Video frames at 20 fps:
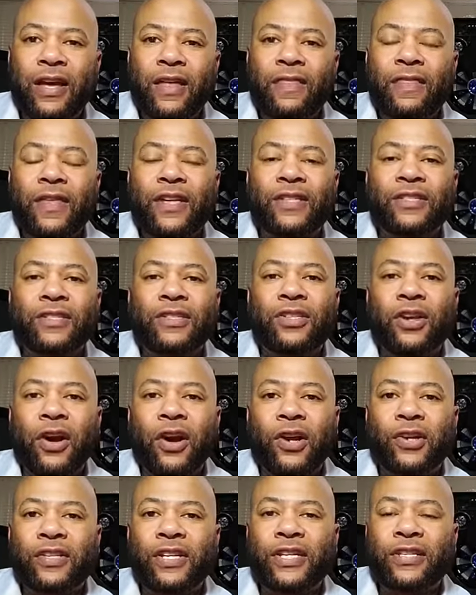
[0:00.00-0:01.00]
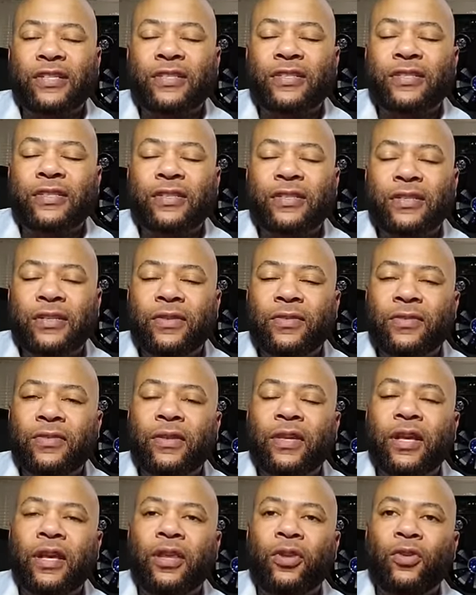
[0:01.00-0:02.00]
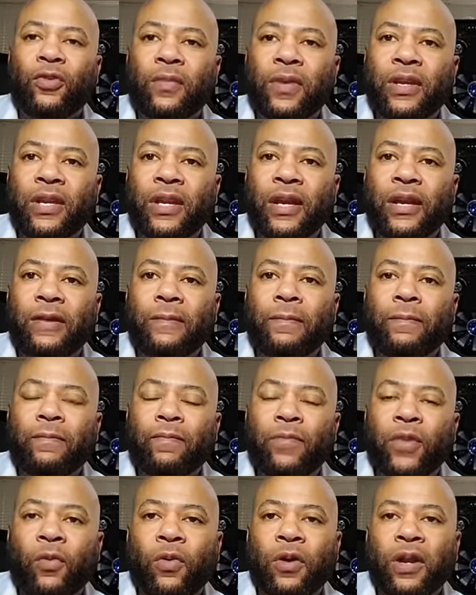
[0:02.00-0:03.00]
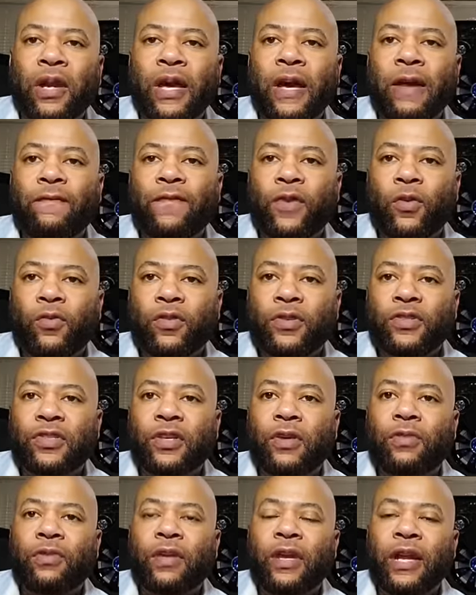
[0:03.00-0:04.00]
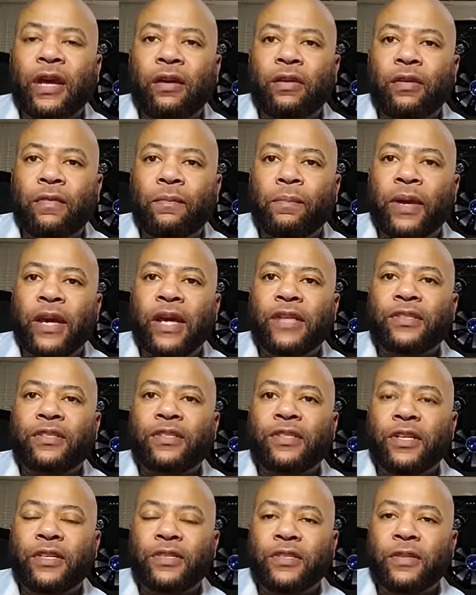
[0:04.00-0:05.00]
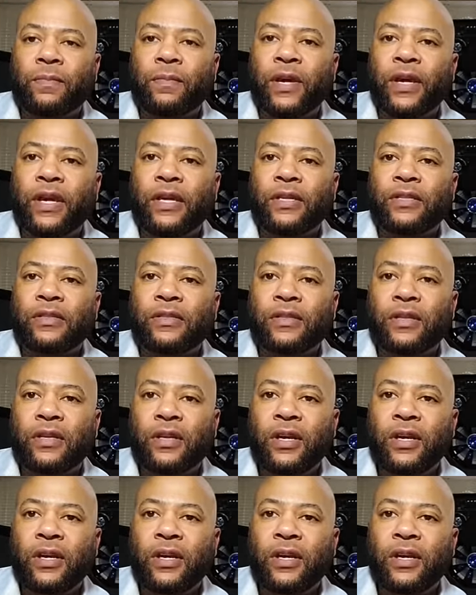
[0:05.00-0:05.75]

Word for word: This darkness will illuminate when I focus on the now, the past dissipates.